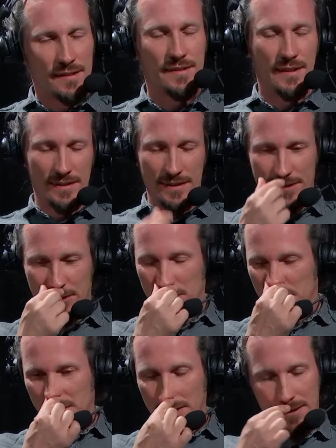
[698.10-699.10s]
Exactly.
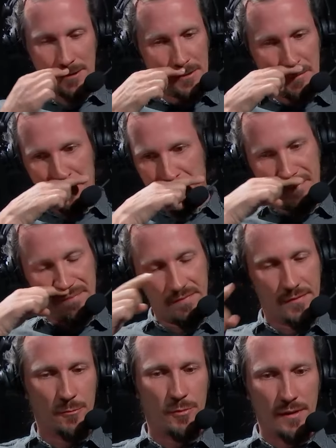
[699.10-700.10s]
So,
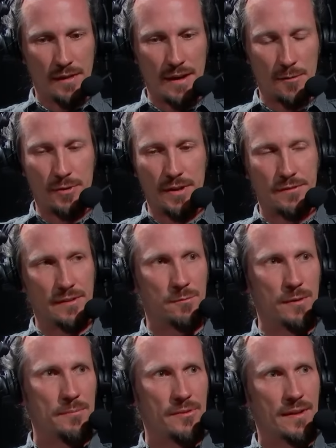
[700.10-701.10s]
we have this
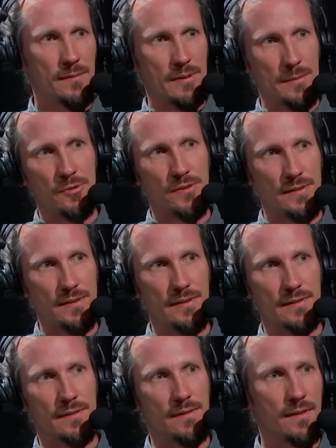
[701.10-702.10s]
website,
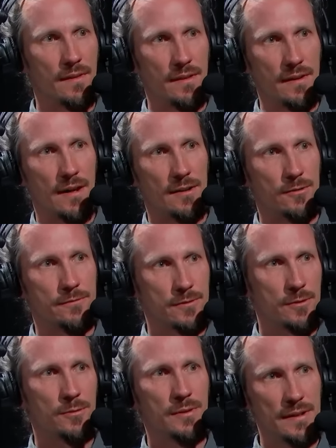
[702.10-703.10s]
demoscene, the art of
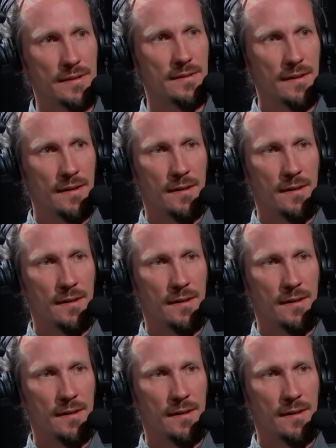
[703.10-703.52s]
coding.